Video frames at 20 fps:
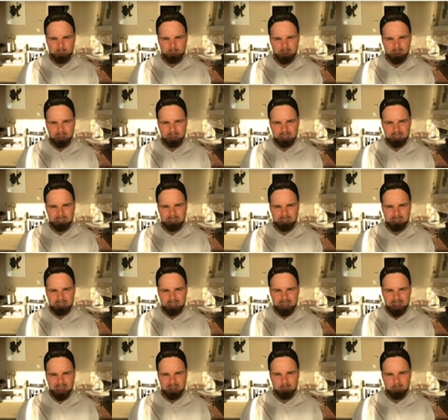one and
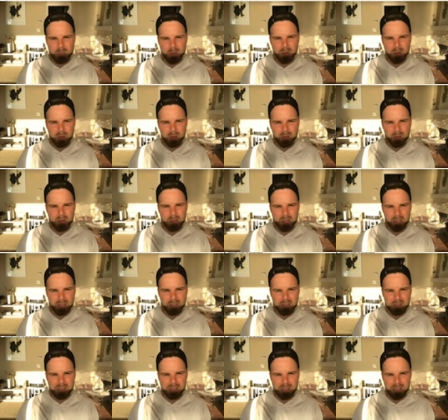just tag them all
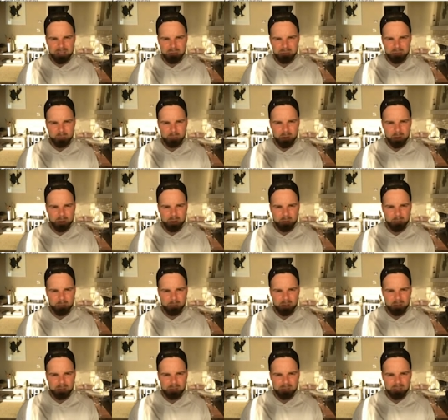in a central welcome
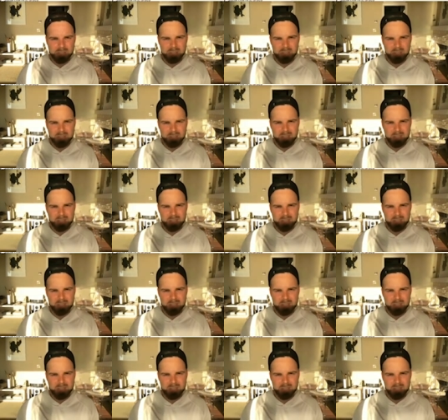post.